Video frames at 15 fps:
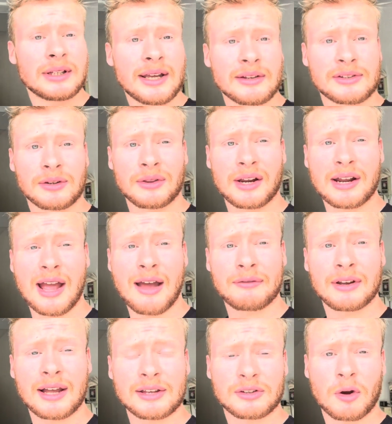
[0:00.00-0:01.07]
So there you have it,
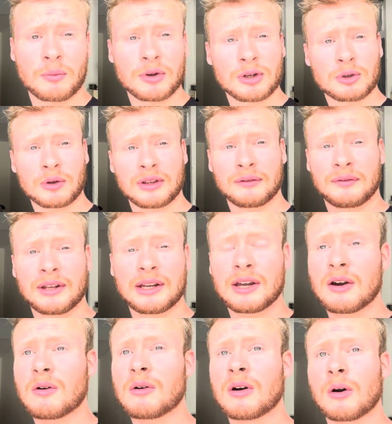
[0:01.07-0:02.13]
guys. Hope you enjoyed the
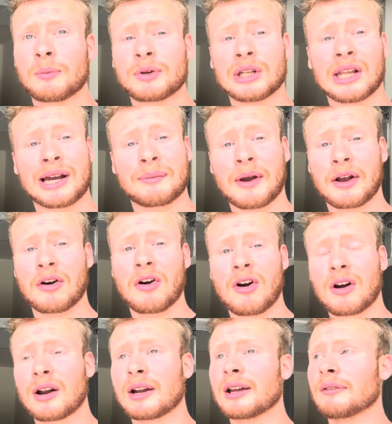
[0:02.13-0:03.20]
video. Hope you like my car.